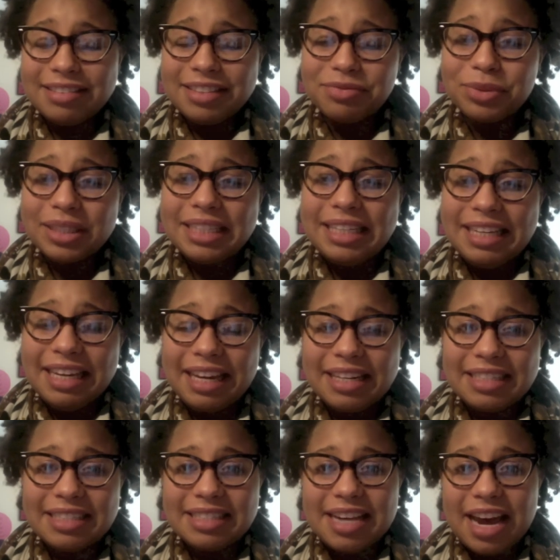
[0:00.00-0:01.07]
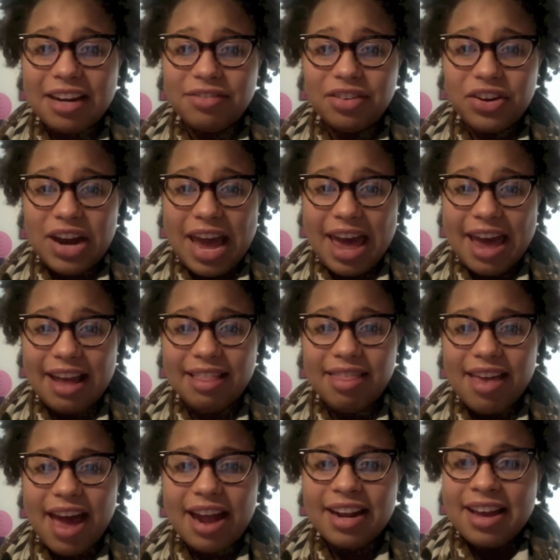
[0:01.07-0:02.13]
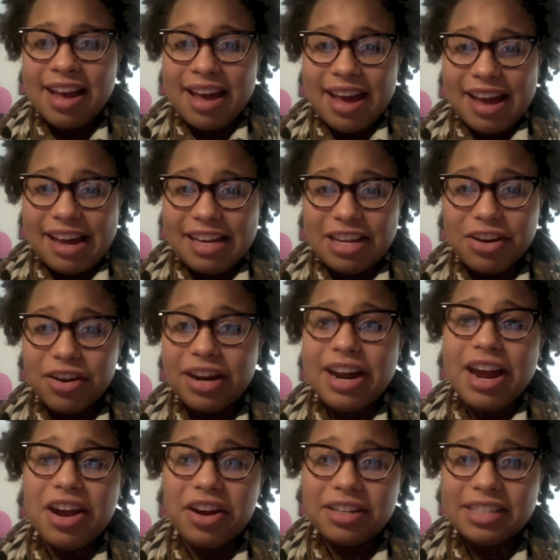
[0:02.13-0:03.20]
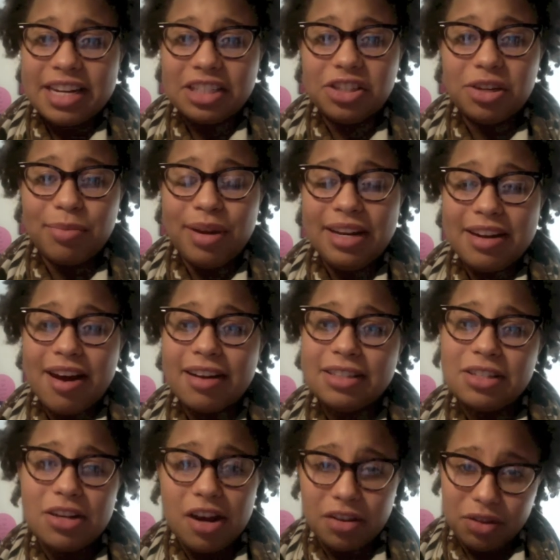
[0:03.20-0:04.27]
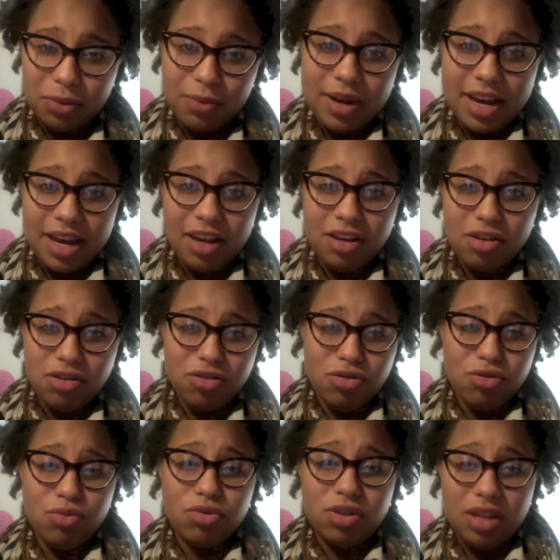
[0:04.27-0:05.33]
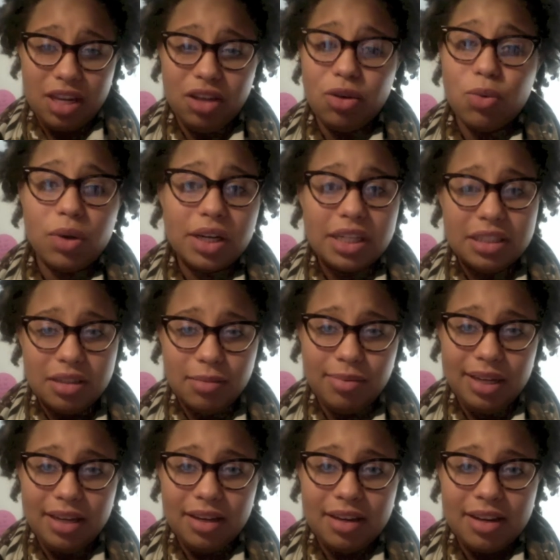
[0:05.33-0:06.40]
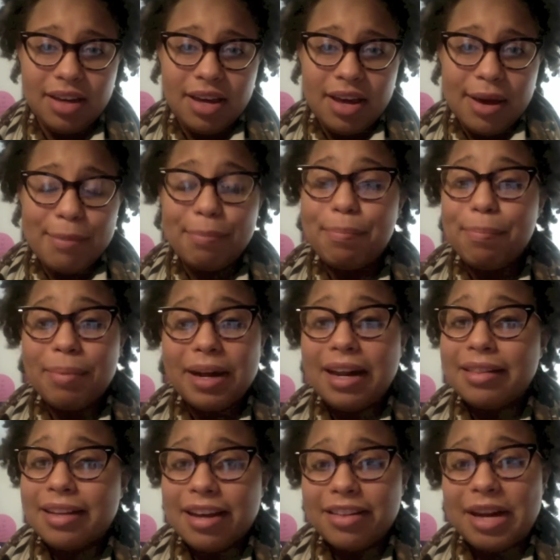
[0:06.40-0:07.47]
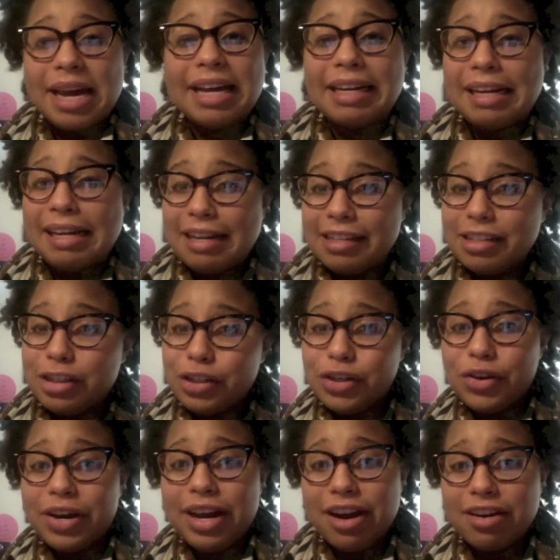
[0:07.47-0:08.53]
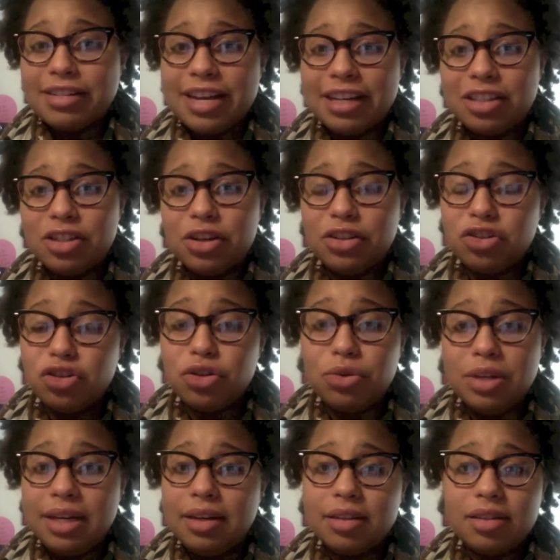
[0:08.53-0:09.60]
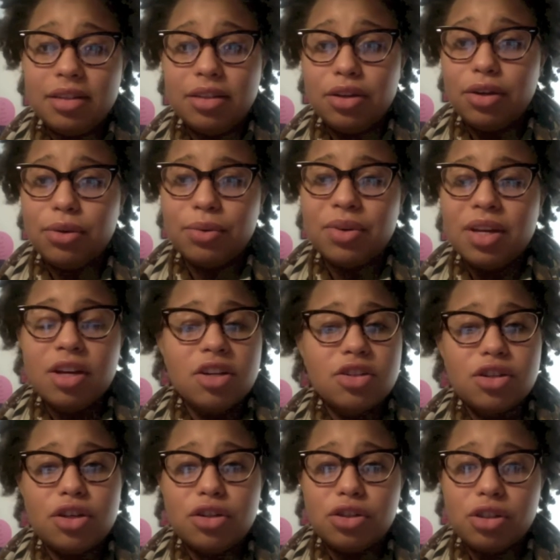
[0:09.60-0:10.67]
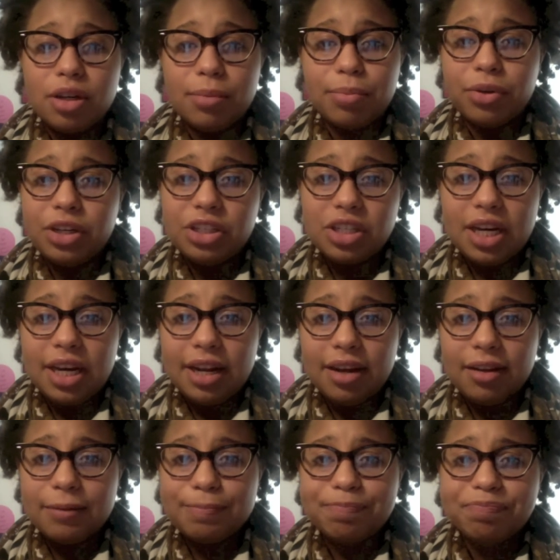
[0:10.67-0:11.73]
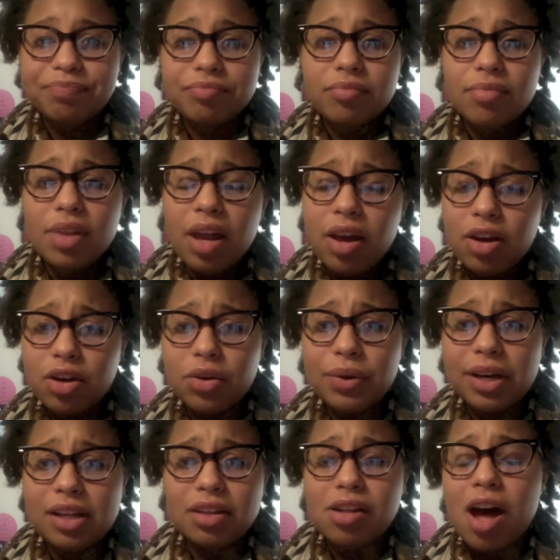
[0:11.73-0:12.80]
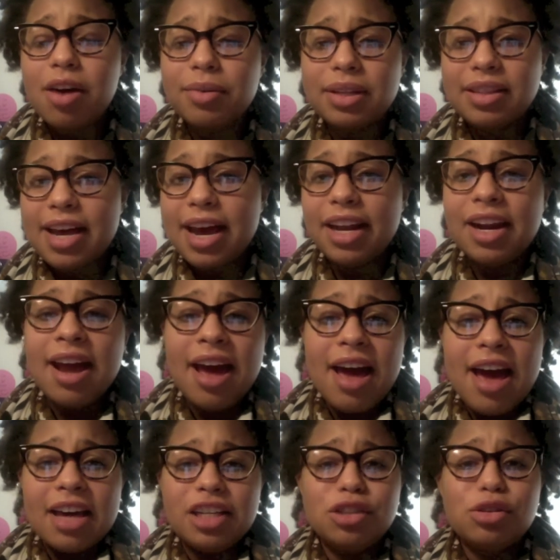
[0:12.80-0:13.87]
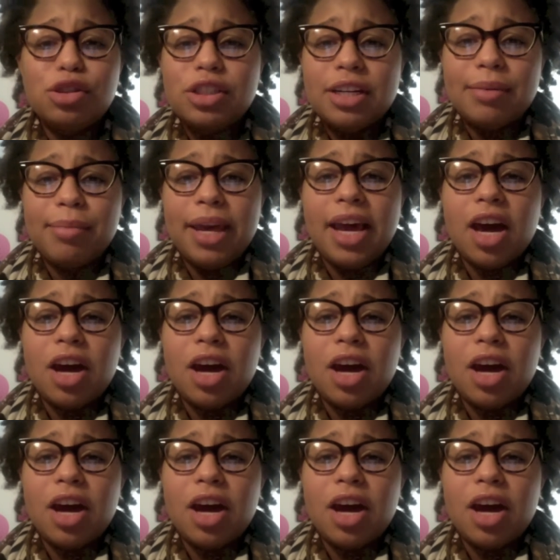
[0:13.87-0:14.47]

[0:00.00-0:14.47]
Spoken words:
really get inside of your head, that your hair texture may not turn out the way you think you want it to be. But on the other hand, it is your hair texture. It's uniquely you, so you should appreciate it. Going along with that, you shouldn't make